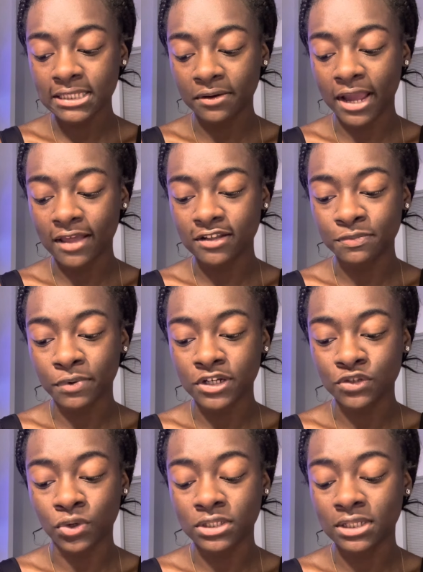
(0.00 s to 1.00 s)
Okay, this
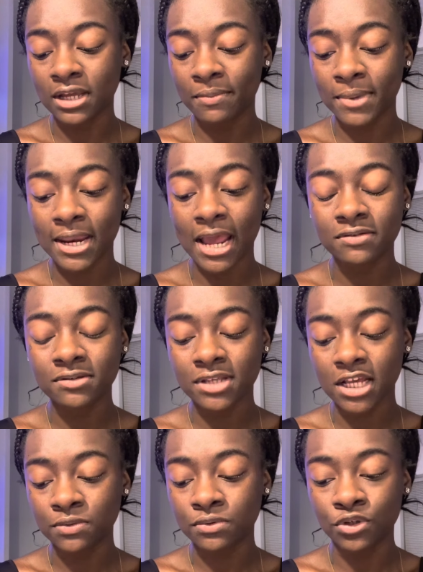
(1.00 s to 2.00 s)
person wants to come in and have
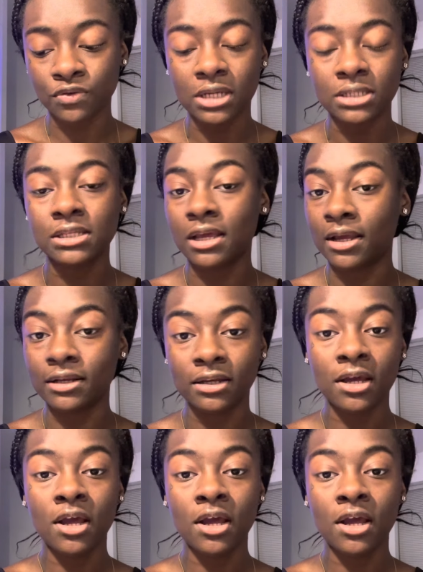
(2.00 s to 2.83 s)
sex with you. That's it.